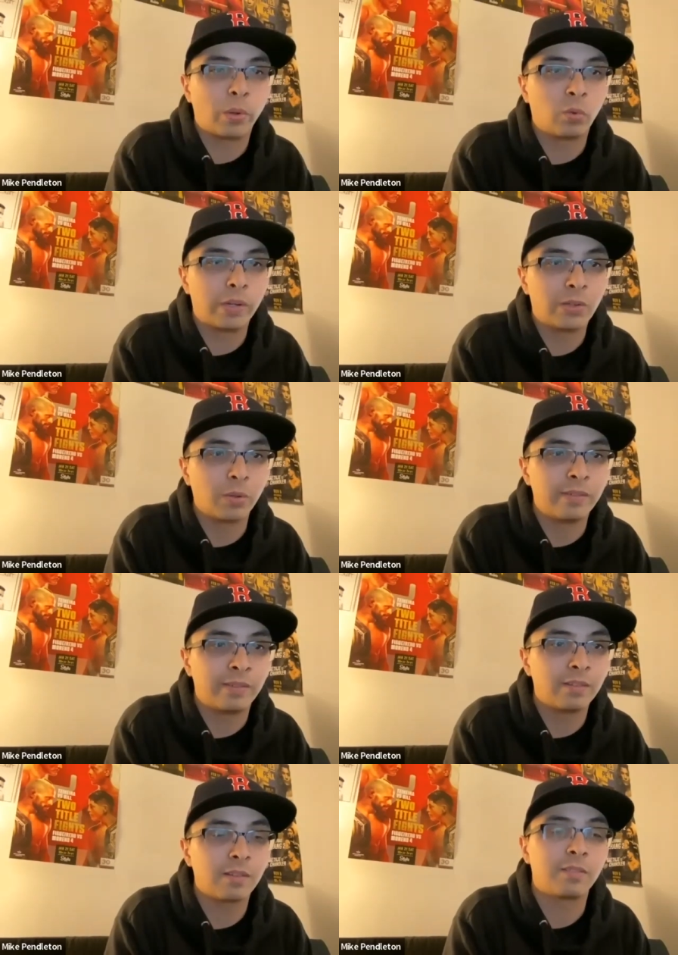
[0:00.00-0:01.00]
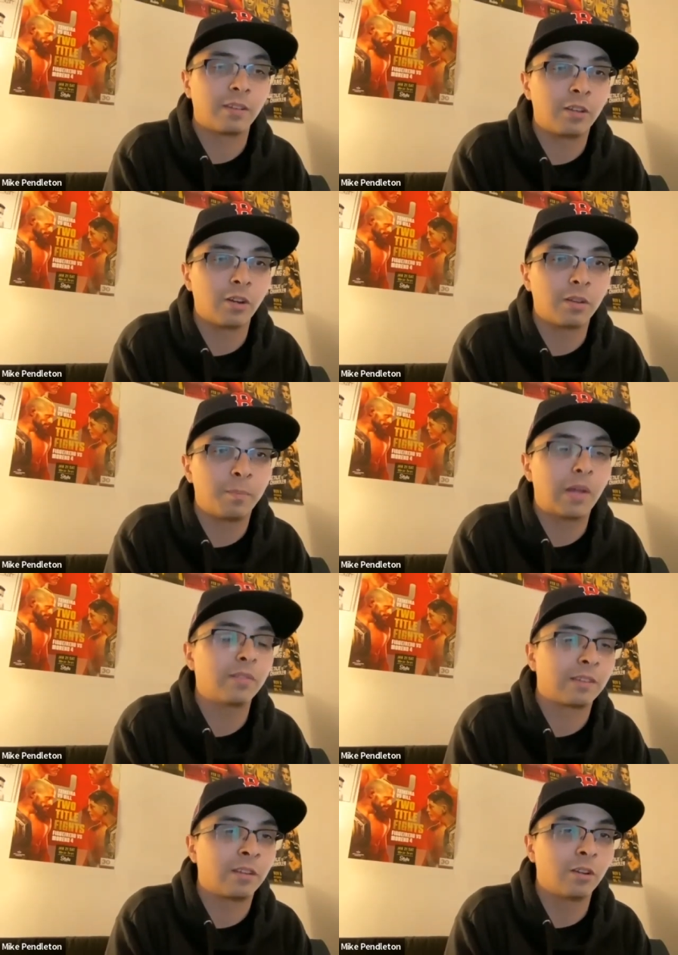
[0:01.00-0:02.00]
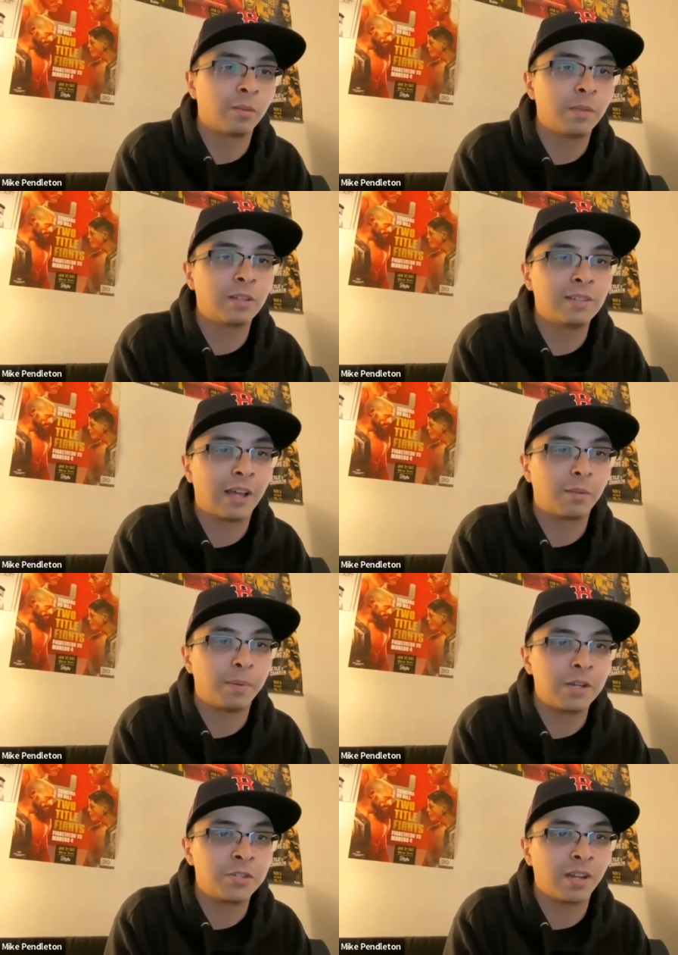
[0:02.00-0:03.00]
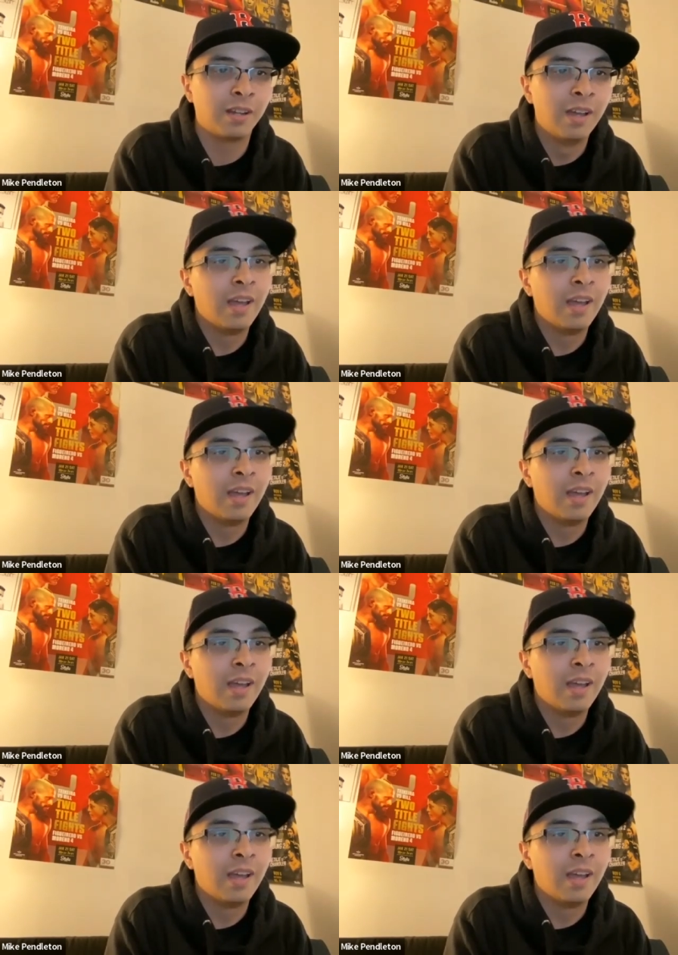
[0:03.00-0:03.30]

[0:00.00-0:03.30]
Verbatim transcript: twenty-three season, secure the belt, secure the million-dollar paycheck,